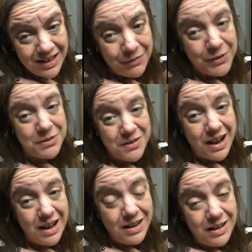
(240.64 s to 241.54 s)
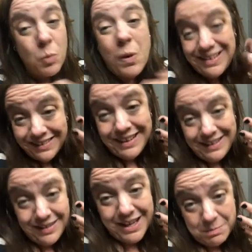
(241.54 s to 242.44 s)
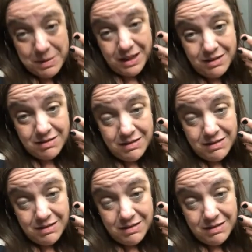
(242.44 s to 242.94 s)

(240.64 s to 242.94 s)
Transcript: if you're not a white lady like me.